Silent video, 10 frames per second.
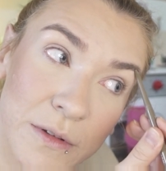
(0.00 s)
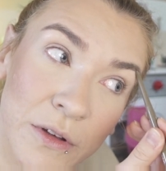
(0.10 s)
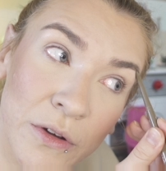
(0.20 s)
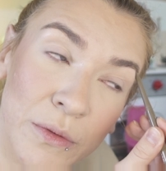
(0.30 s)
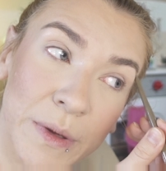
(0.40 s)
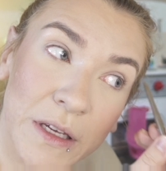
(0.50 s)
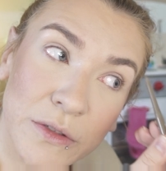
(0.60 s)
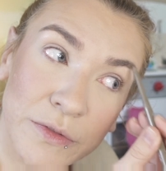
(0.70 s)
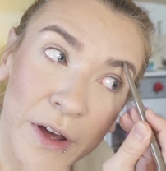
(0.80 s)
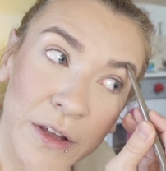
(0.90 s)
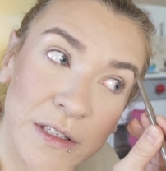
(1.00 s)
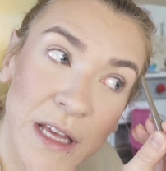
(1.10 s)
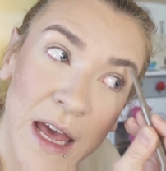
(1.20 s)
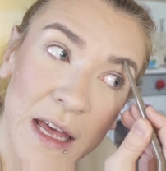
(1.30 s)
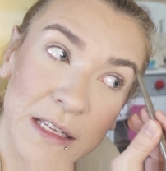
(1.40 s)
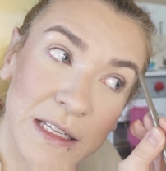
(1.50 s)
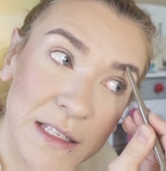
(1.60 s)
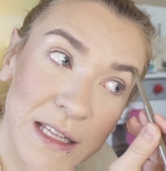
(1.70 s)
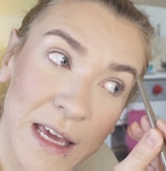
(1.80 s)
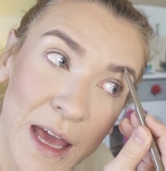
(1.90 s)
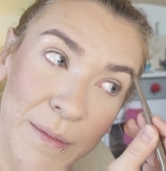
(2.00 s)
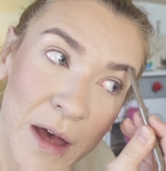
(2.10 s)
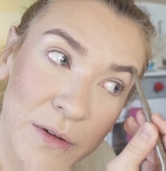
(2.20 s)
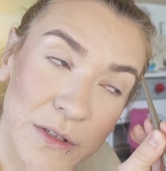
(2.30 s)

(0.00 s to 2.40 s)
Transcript: Google Pixel phones, since they came out.